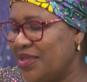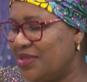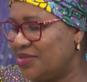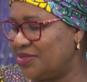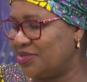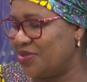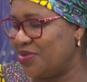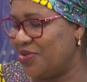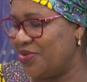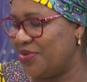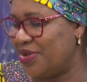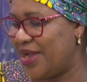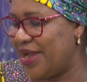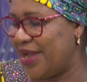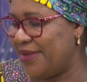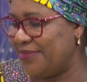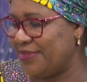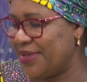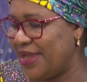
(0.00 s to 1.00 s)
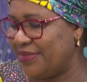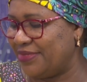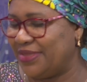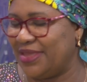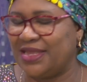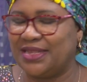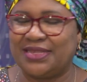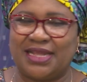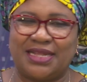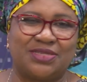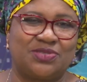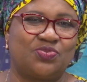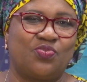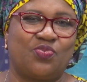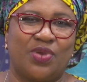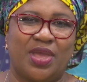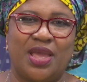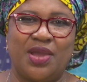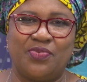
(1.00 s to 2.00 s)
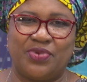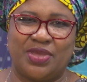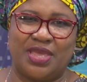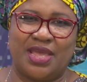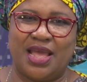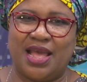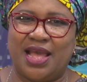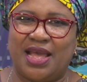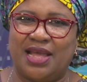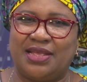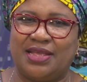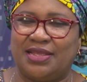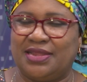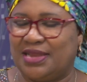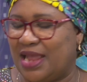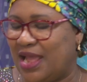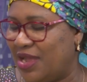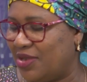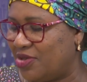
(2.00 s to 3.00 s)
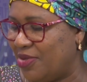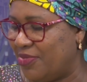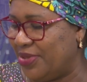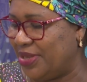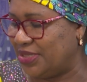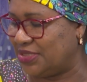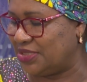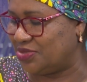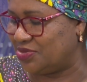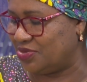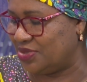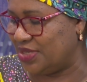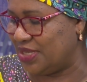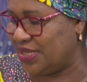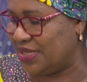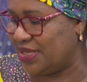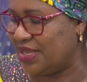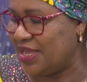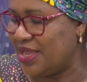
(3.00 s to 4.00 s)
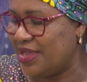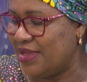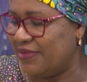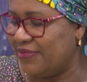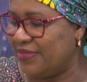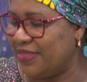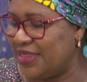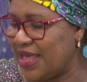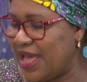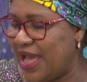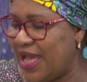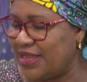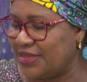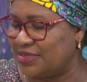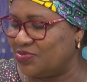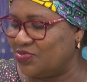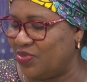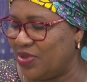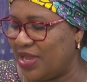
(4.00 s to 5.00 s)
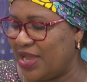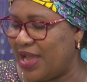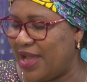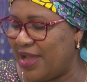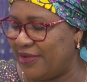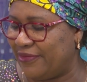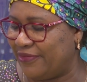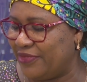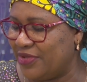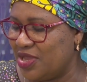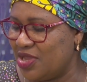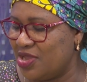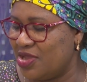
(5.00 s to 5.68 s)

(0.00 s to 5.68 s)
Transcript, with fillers: So um, I think that's where we are uh, in our community today. That we have